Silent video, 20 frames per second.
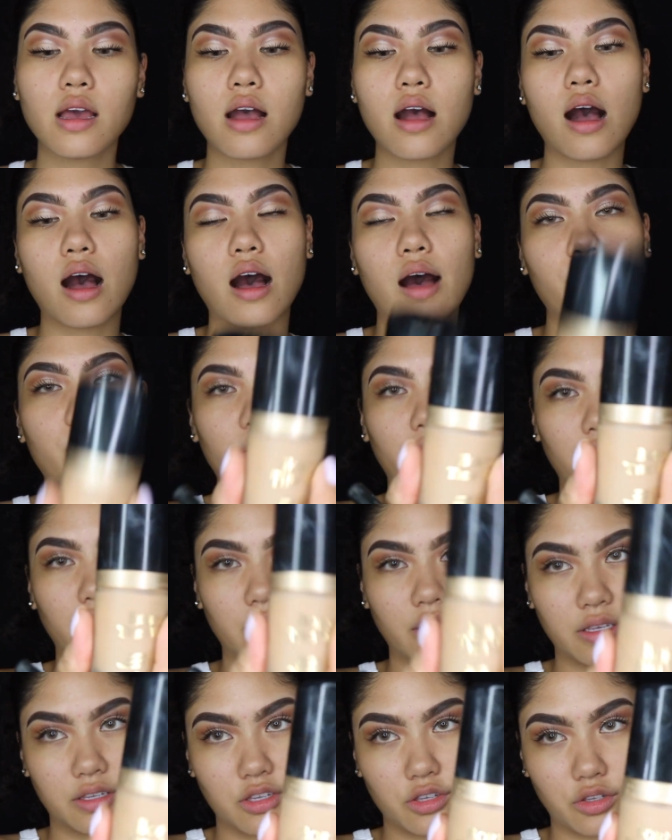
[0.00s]
And
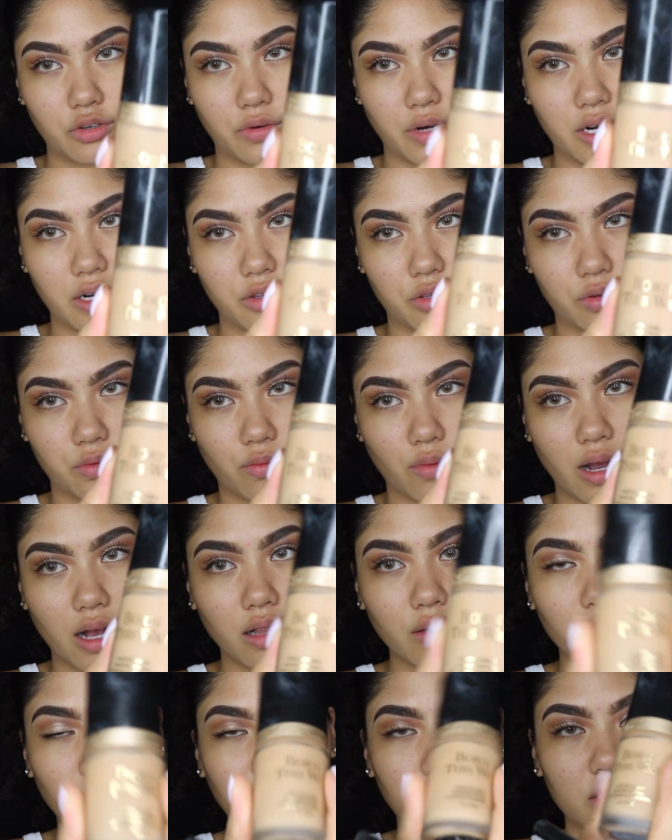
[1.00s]
then this is great as
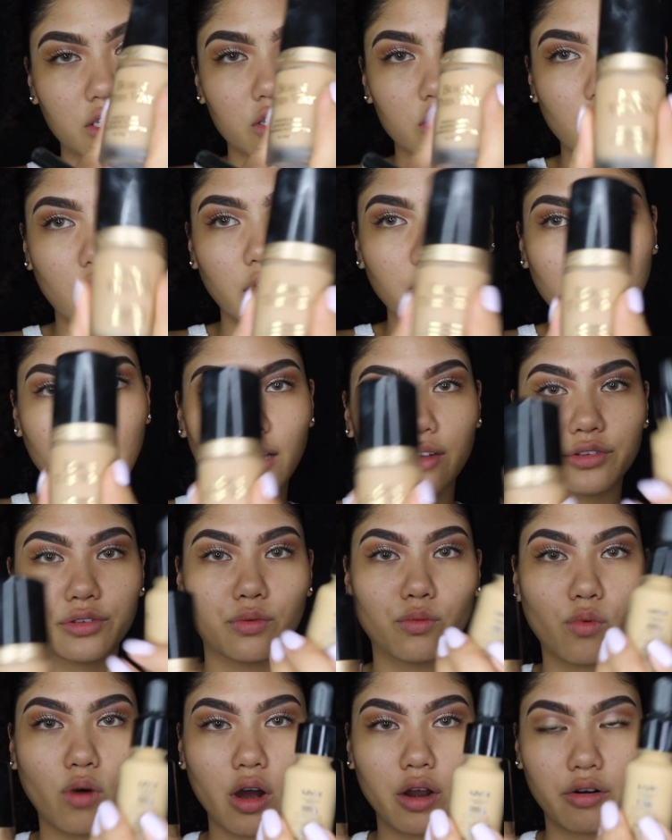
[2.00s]
well, but it's not as
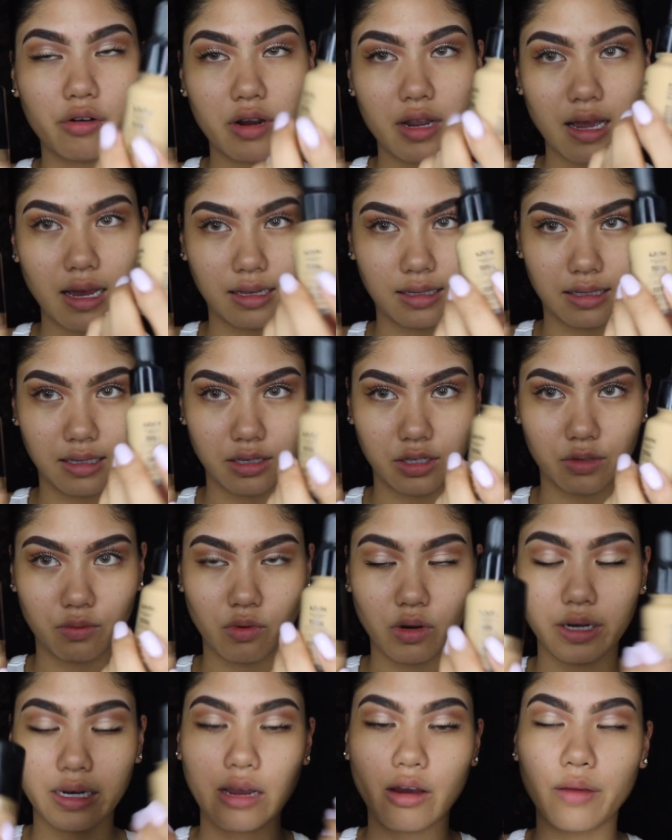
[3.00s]
watery as this
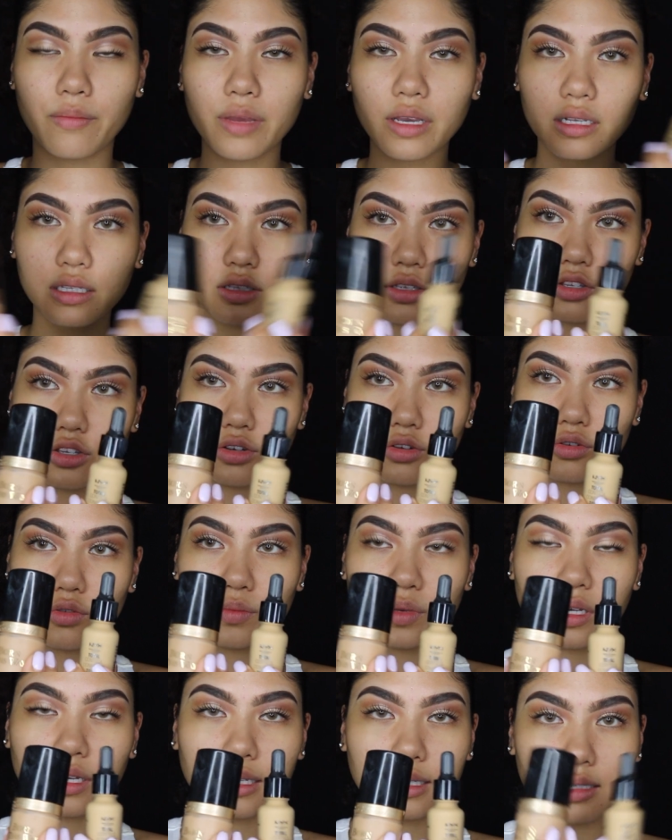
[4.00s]
one. Now I mix the two
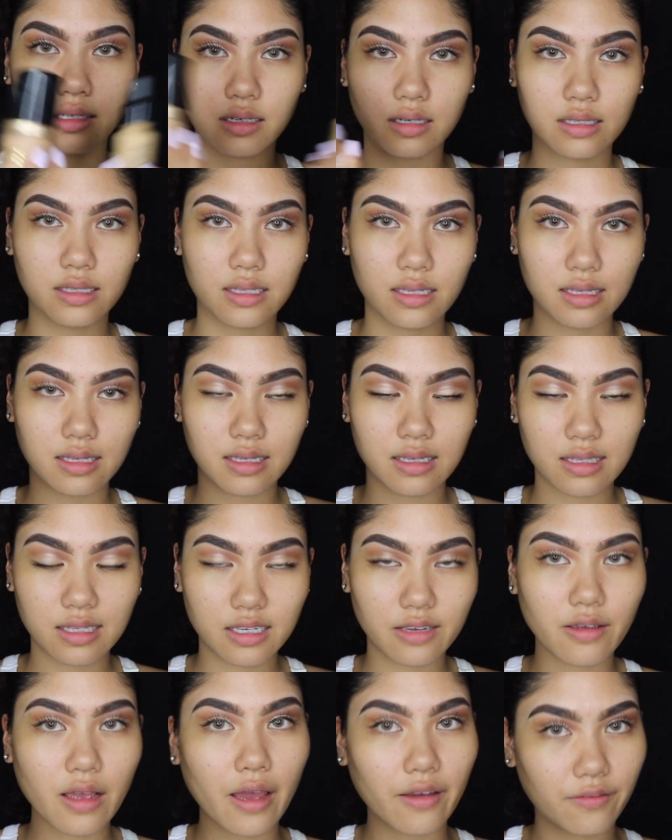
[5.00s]
because the
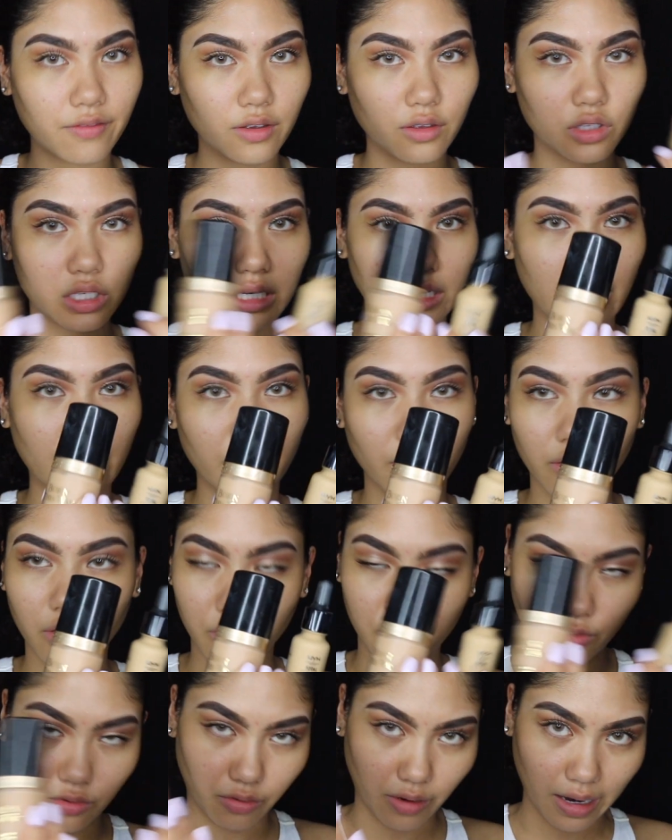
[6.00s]
consistency I feel together
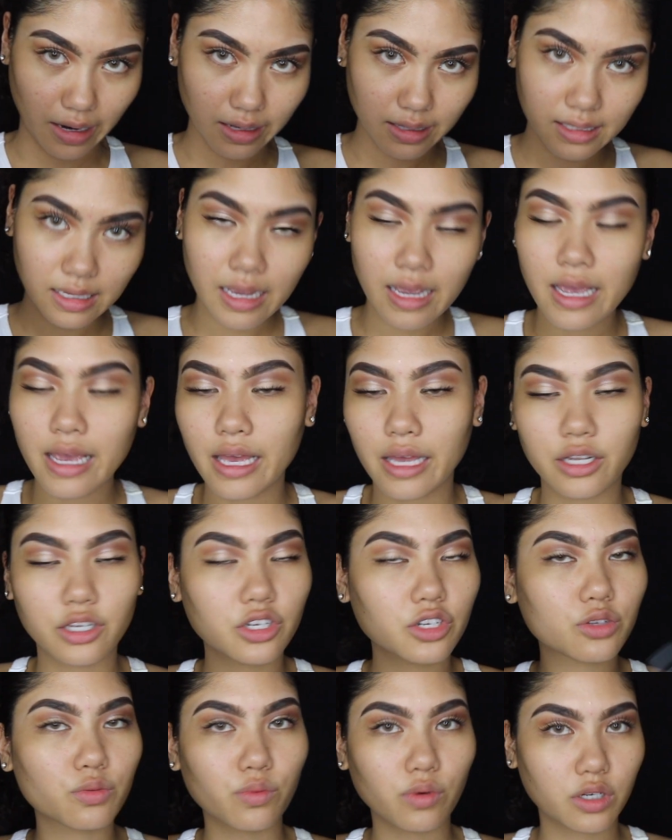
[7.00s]
is great and it
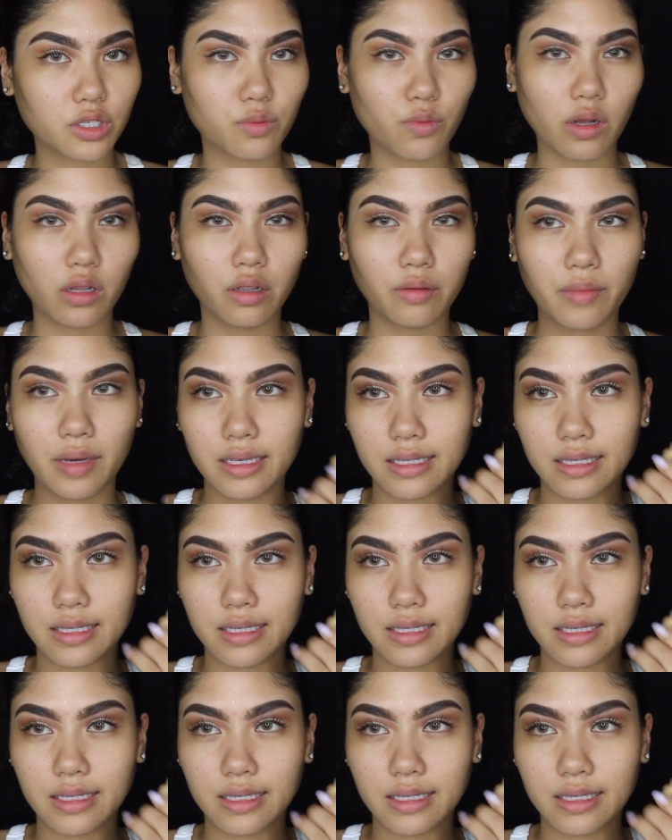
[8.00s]
just works well on my